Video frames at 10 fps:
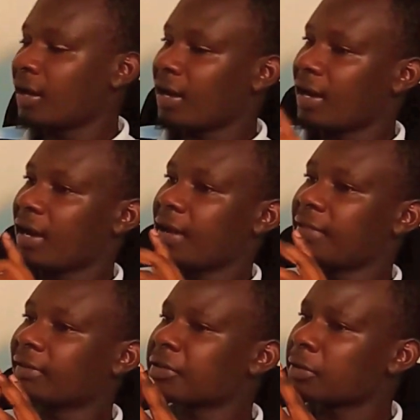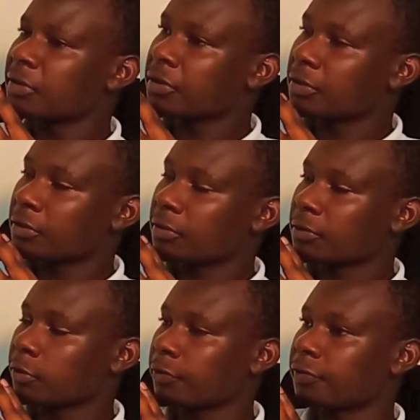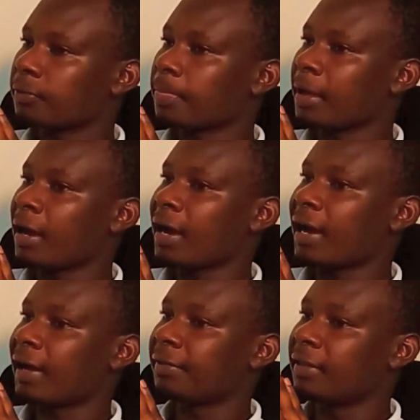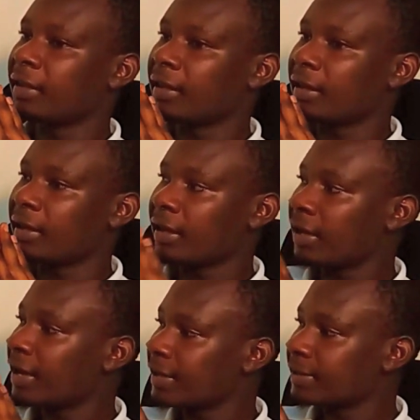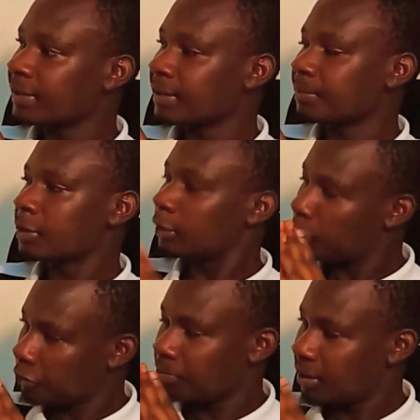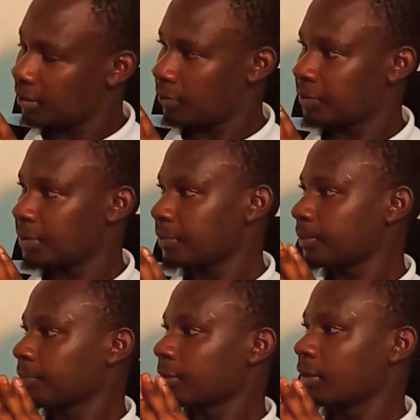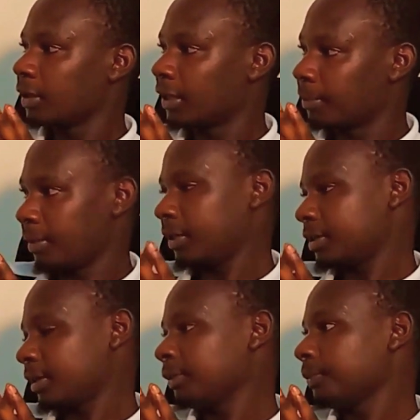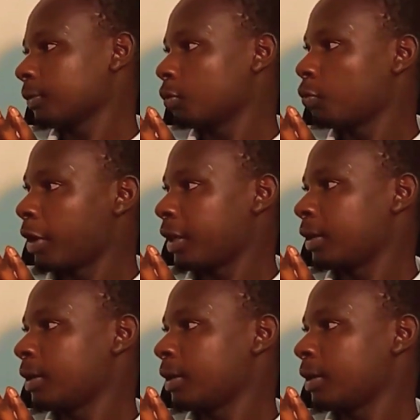The resolution talks of the AI systems not being used in a military way.